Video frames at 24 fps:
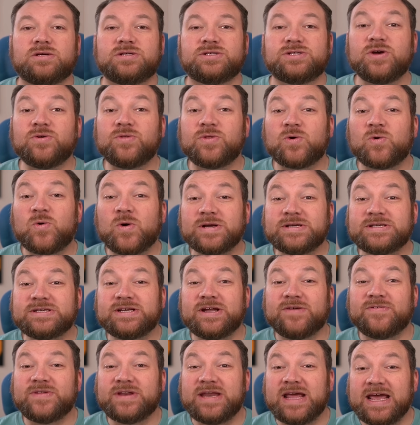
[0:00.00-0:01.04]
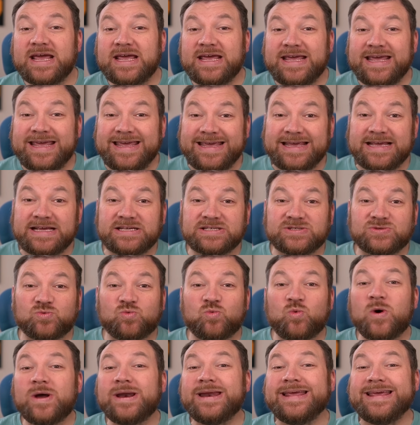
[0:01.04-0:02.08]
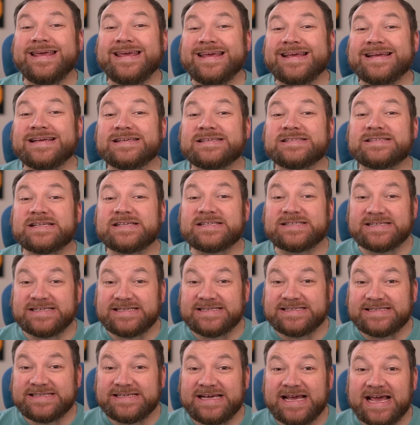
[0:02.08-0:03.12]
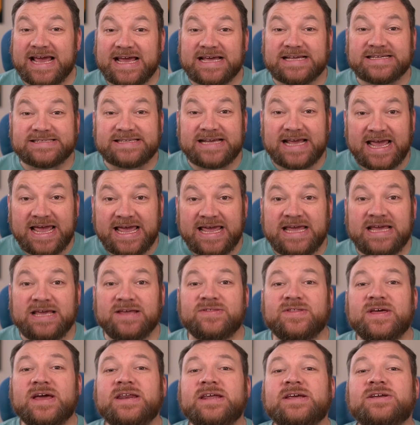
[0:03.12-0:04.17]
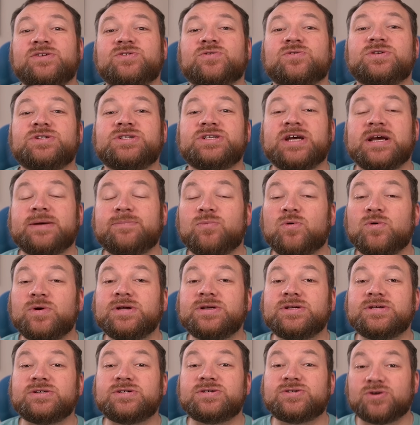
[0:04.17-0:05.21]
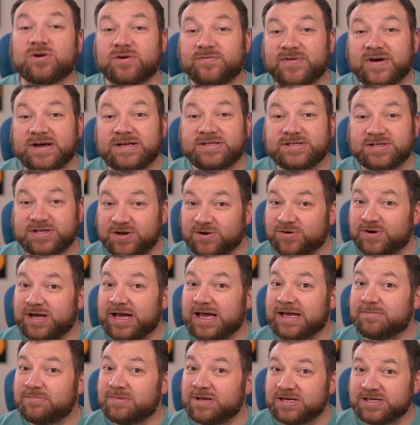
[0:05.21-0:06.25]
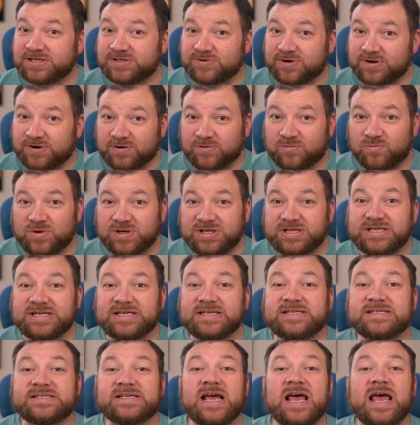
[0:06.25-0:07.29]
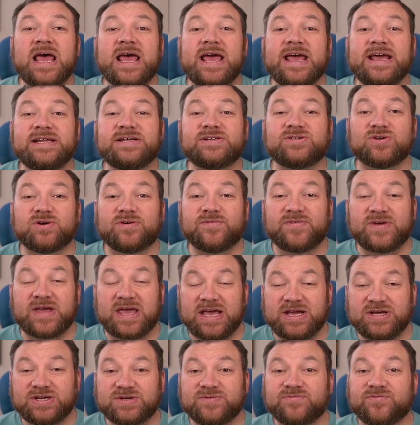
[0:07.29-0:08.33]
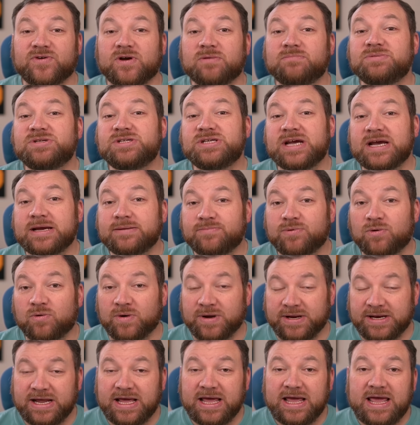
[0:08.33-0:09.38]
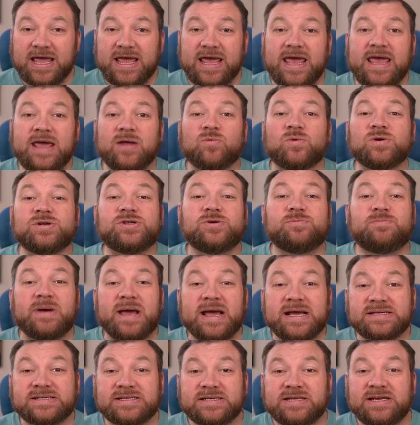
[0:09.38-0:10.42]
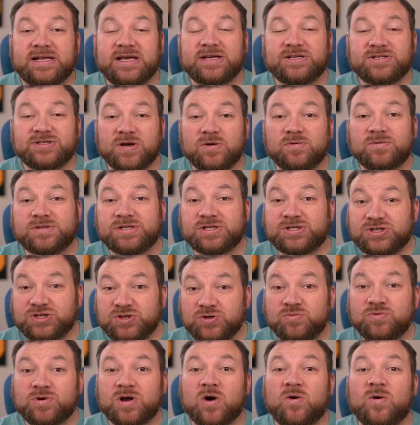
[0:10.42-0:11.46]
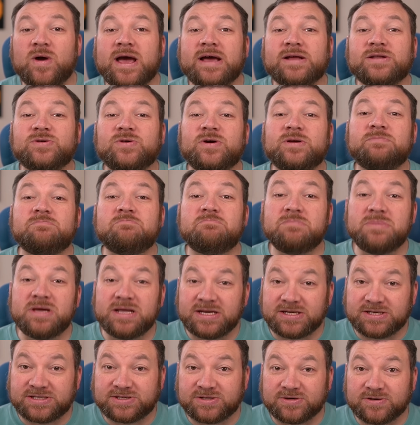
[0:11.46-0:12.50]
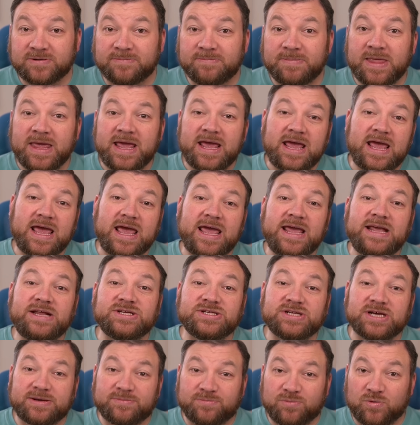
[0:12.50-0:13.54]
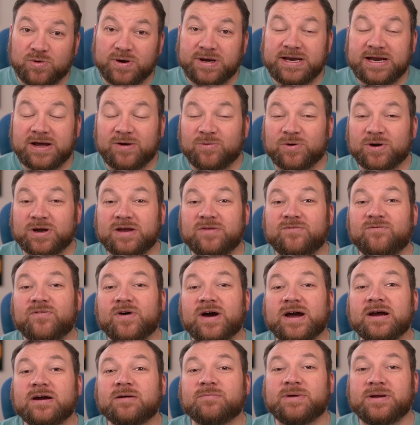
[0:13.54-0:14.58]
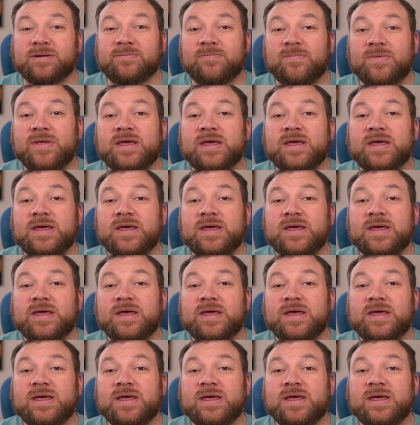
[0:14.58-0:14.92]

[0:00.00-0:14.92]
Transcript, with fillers: So the question of the day is, what is the CCSA? That is your Check Point Certified Security Administrator, which is a certification from Check Point. And once you pass it, it shows that you know how to administer a Check Point network environment.